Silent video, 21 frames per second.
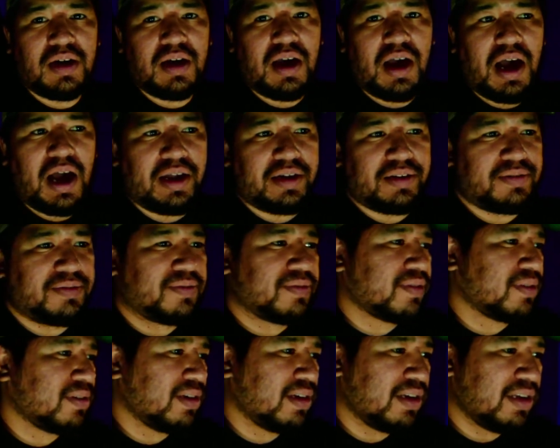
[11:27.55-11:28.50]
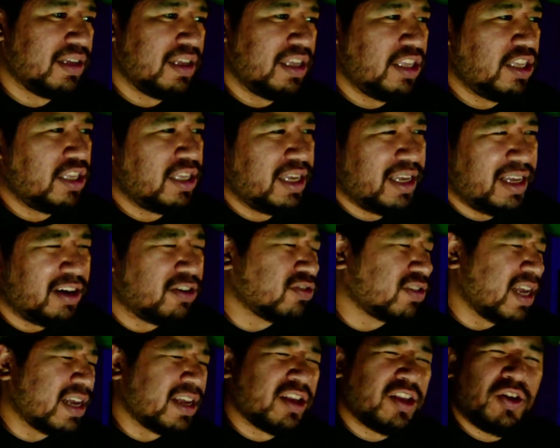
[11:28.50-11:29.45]
And it'll
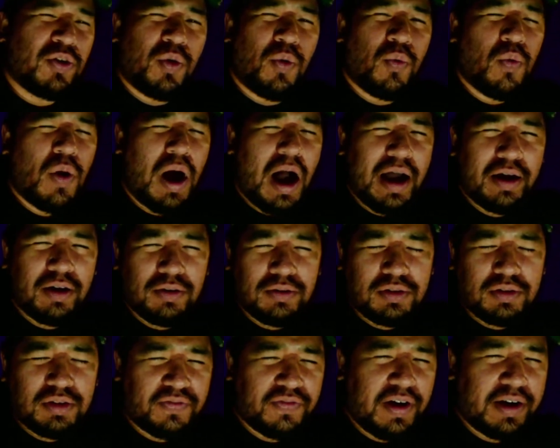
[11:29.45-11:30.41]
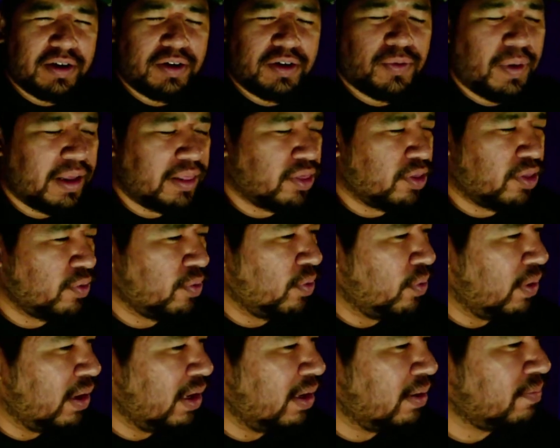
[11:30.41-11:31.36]
take you a while to find your way
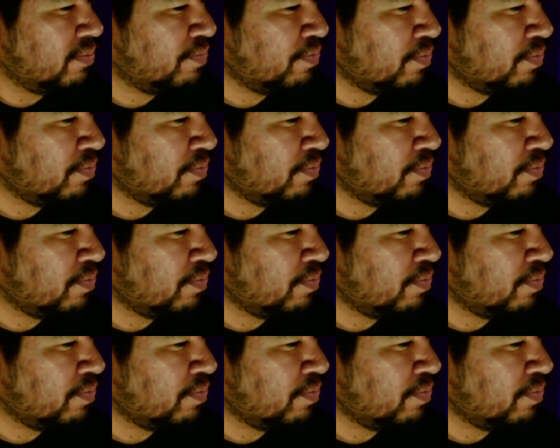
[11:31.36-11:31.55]
through it.